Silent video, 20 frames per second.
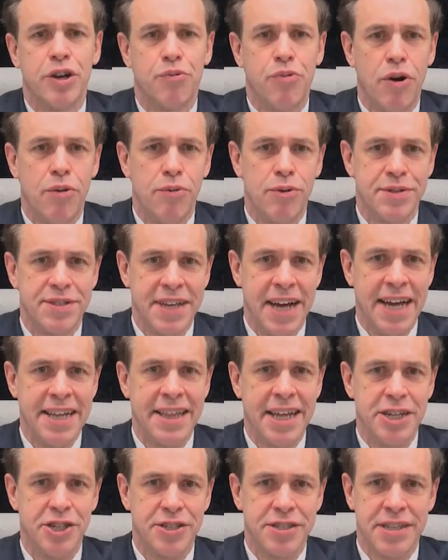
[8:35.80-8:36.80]
Cuomo signed
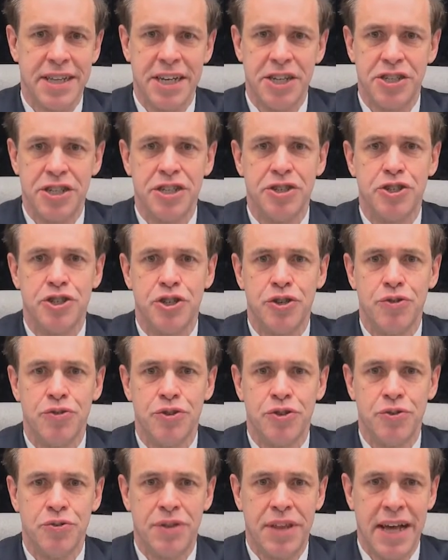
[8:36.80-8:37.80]
legislation in June
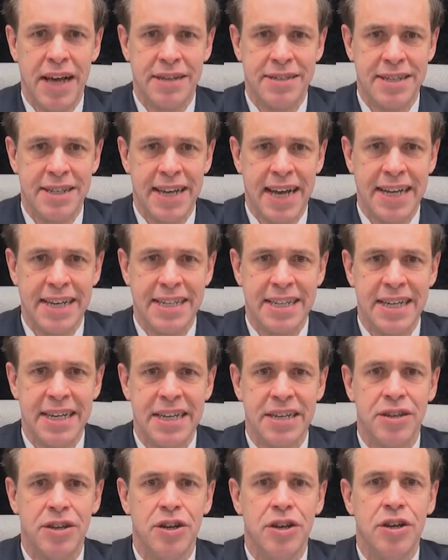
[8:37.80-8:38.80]

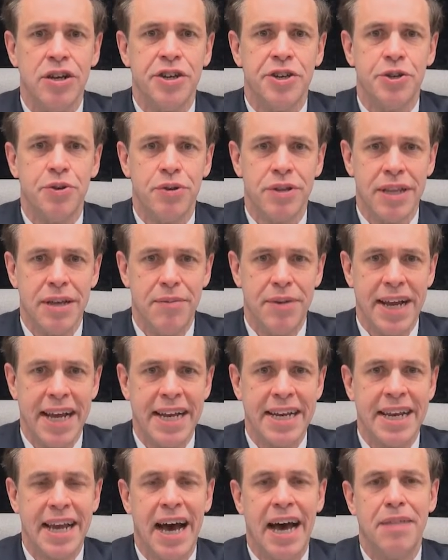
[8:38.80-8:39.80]
2019 to
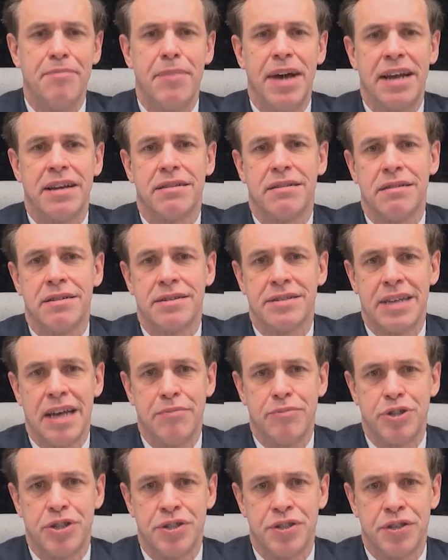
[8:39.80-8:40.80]
eliminate non-medical
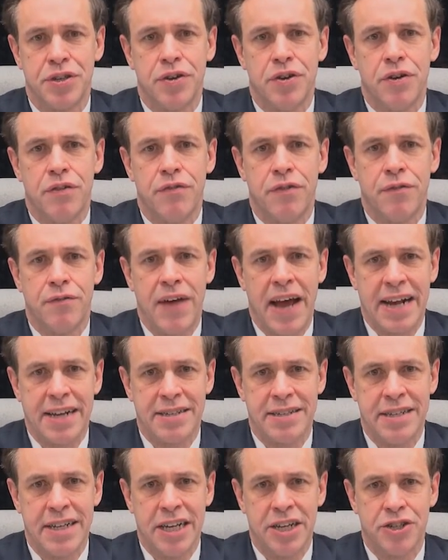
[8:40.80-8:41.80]
exemptions for
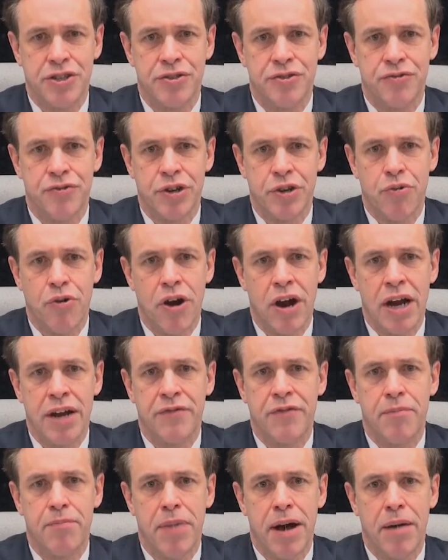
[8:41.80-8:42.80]
vaccinations required
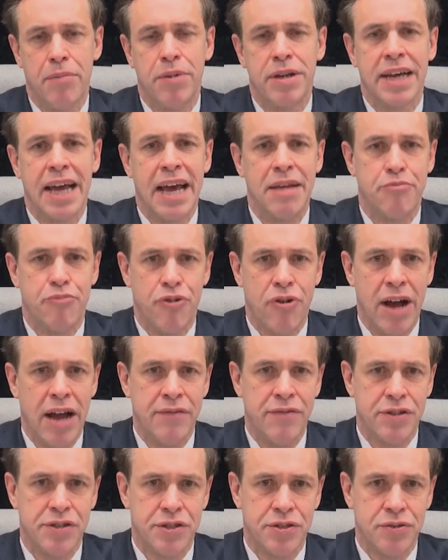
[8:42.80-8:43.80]
for public and
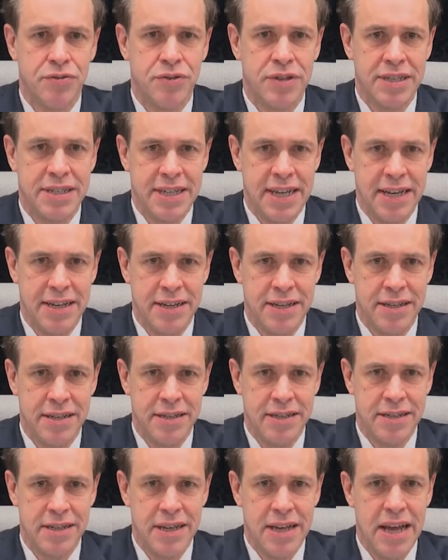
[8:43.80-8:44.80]
private school
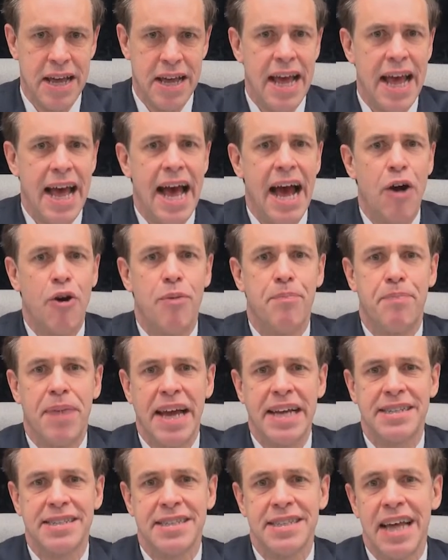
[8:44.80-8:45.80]
attendance. Our
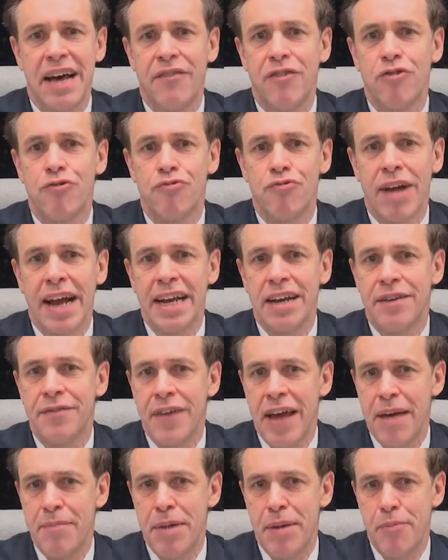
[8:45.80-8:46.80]
base level rate of
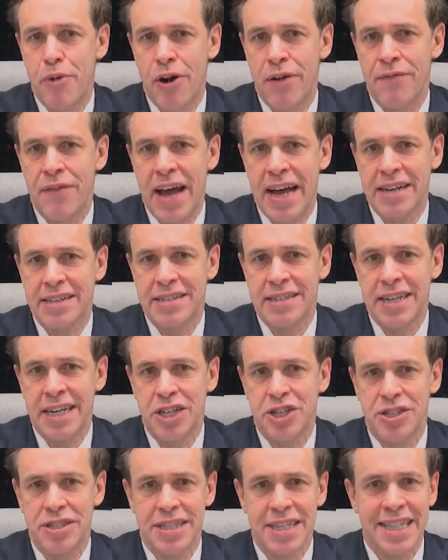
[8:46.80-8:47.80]
MMR
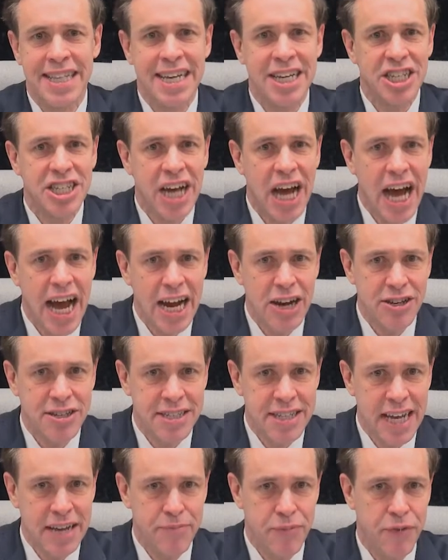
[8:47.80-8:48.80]
vaccinations in the entire
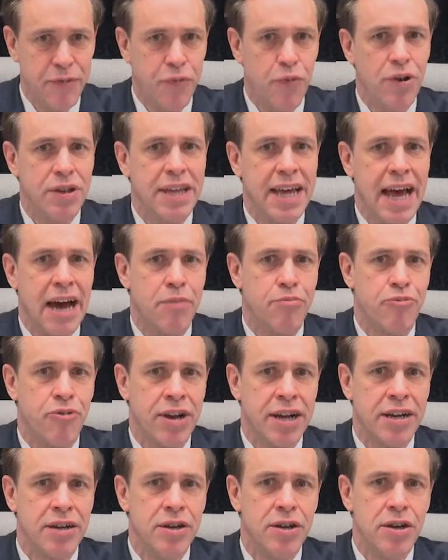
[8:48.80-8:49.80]
state before the
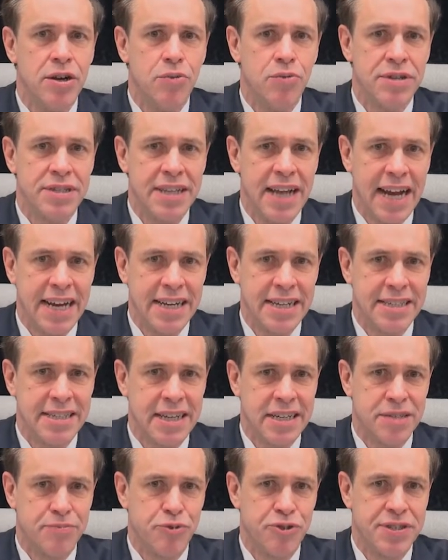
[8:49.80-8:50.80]
outbreak was
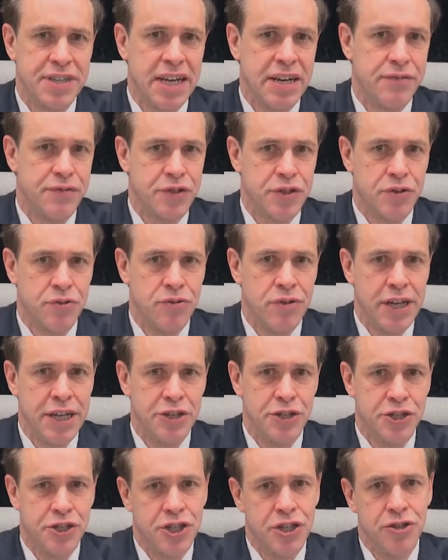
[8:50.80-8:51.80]
96% of
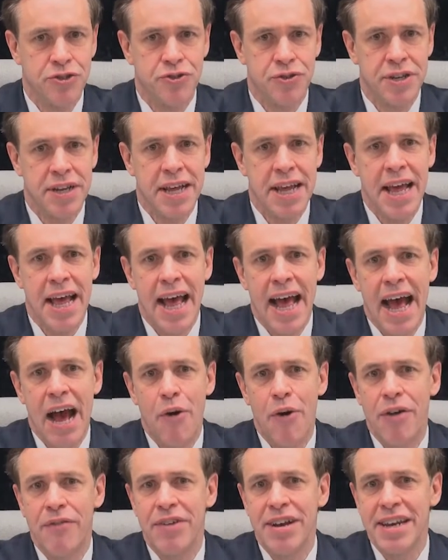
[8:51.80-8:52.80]
school-aged children,
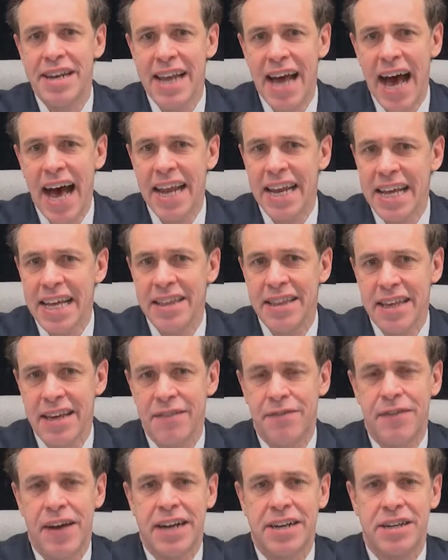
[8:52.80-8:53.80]
however, not in the
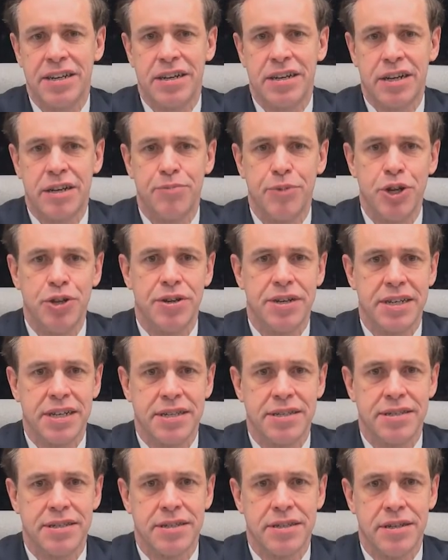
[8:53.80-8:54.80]
affected
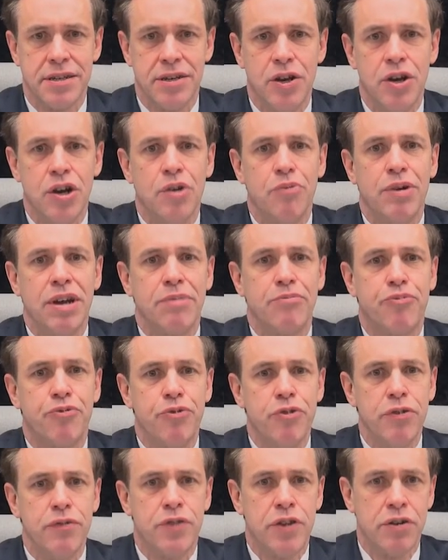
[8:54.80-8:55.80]
communities. We
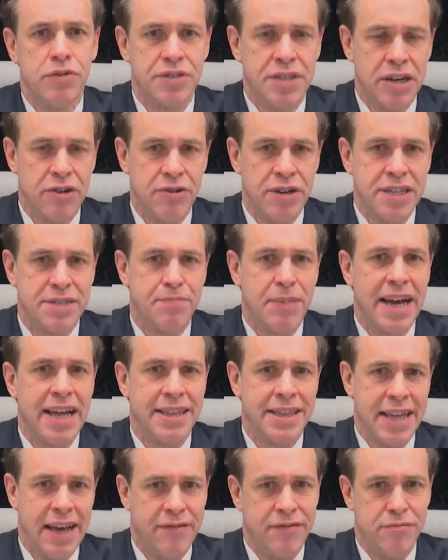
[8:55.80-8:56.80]
improved those areas by
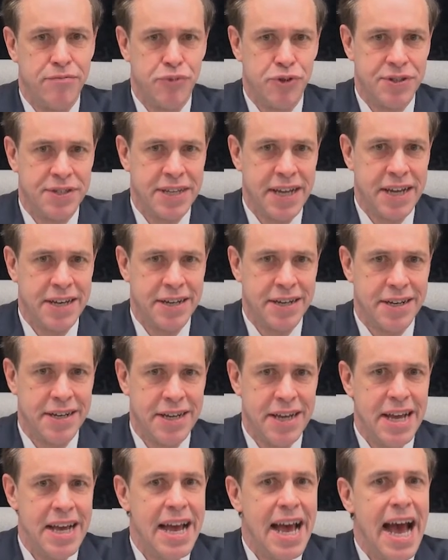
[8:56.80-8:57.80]
11%.
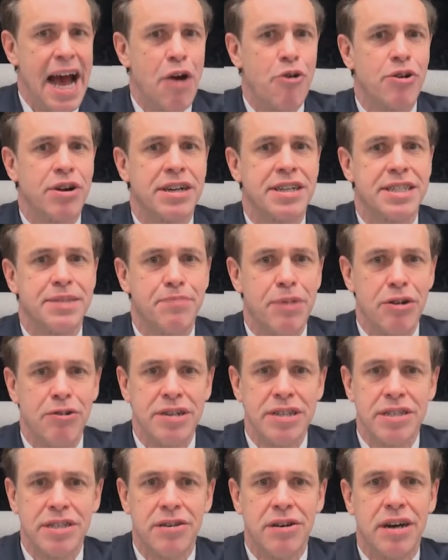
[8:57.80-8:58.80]
Our
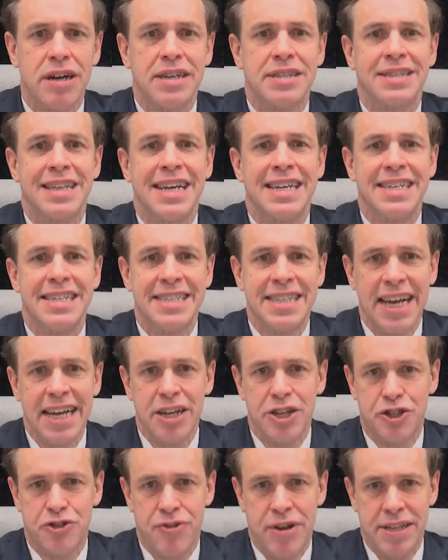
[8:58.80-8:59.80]
experience taught us that
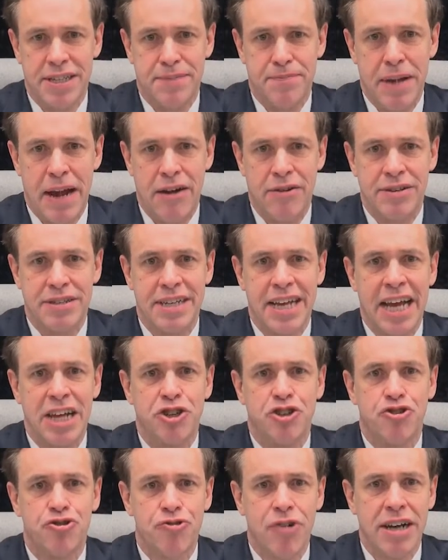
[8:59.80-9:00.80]
data transparency
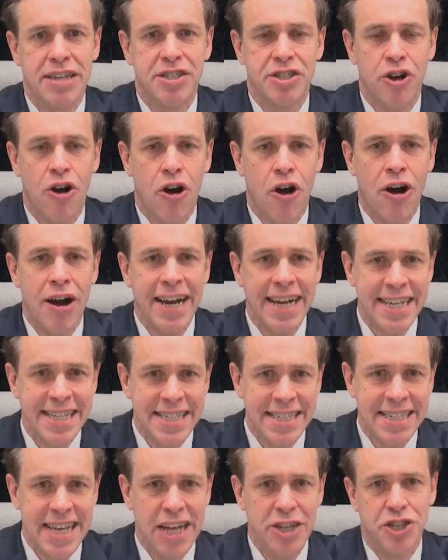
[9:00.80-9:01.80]
and trust are
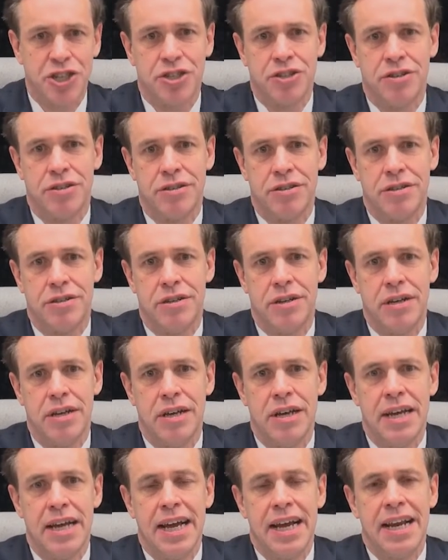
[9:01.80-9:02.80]
essential.
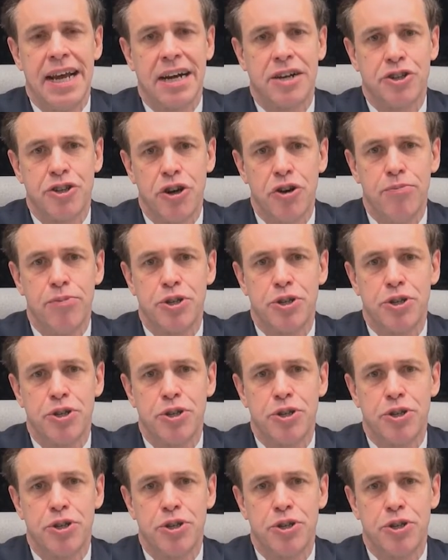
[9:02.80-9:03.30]
In October